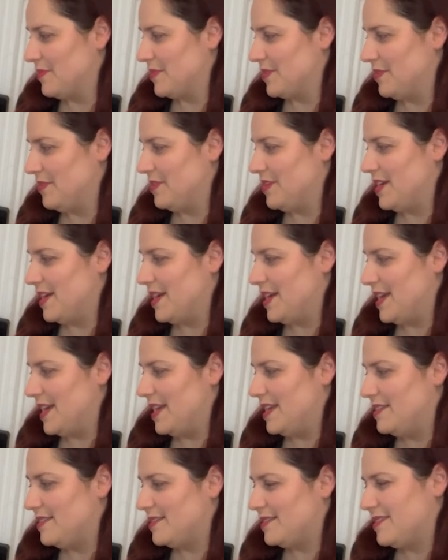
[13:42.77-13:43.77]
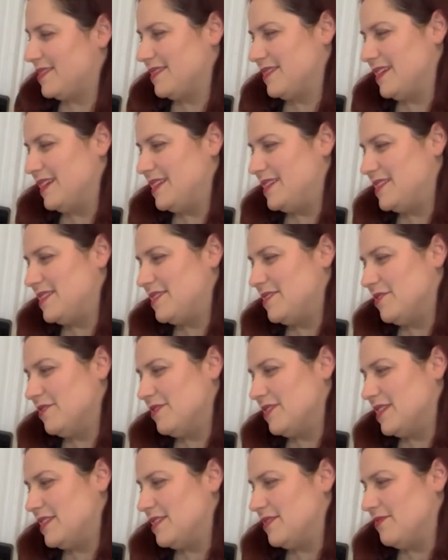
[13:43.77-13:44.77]
Okay, it's not
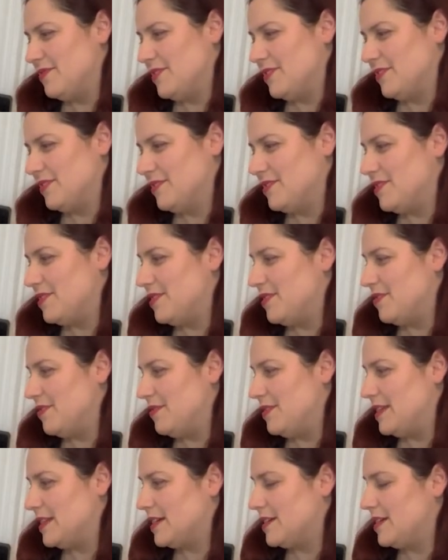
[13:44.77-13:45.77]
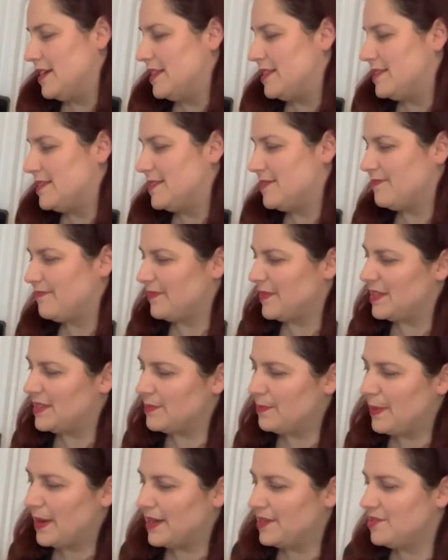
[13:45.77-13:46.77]
that difficult. So it's a
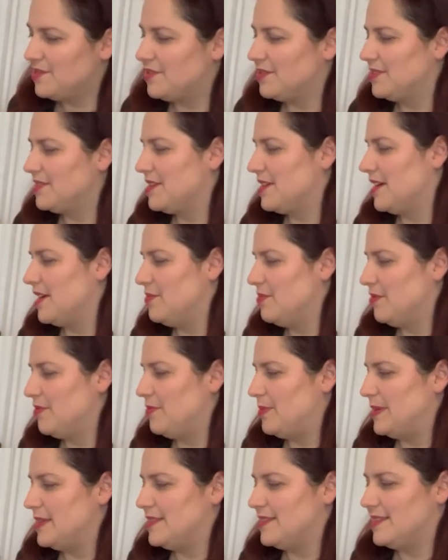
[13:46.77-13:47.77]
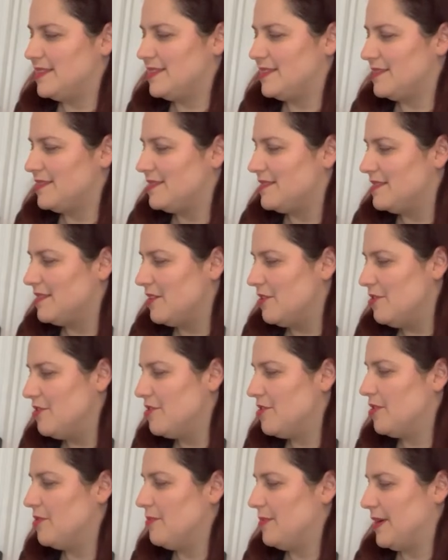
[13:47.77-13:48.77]
pastoral type of piece. It's a slow
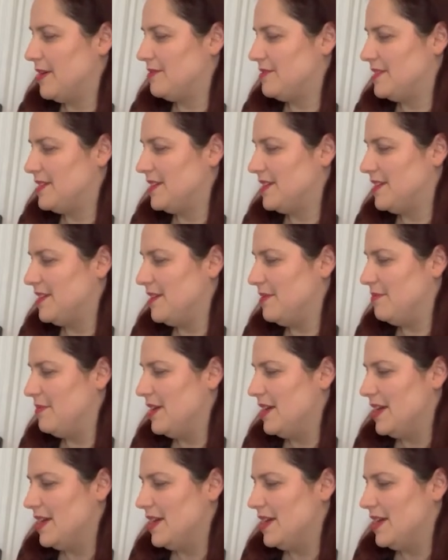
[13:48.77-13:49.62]
compound time.